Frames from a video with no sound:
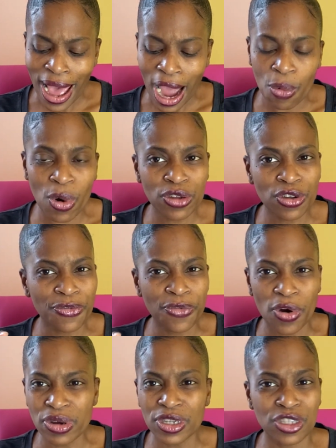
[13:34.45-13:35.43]
I want you to
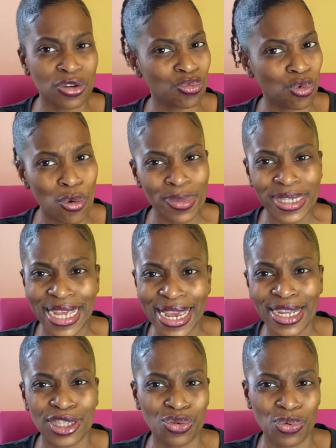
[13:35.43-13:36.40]
focus on Romans
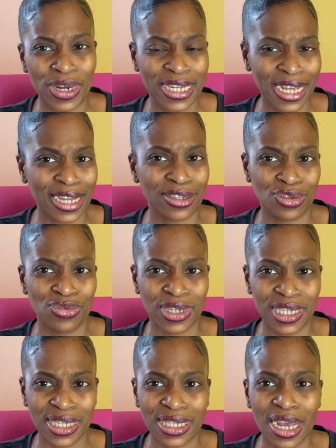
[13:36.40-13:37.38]
8:28
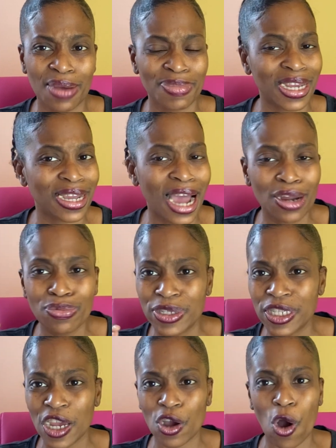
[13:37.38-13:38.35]
during this time, that God
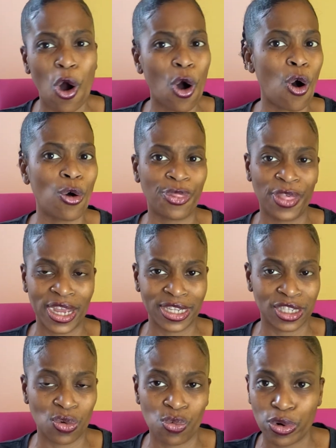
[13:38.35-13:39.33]
will take all
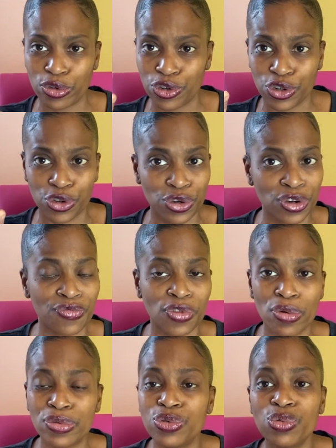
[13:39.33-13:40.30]
things and work to the good of
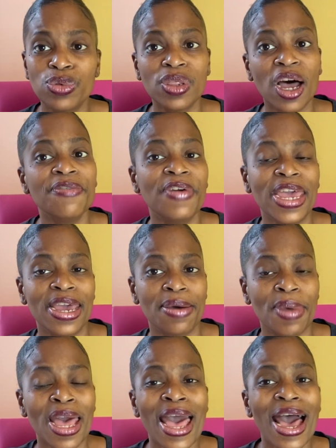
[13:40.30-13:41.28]
those who love him